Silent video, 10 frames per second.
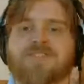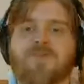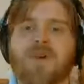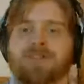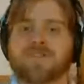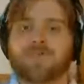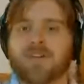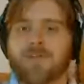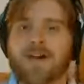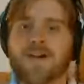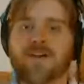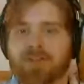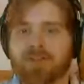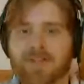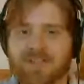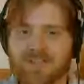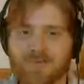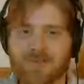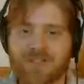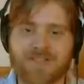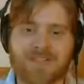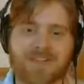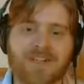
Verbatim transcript: and their weapons would come out and they'd be like sweet,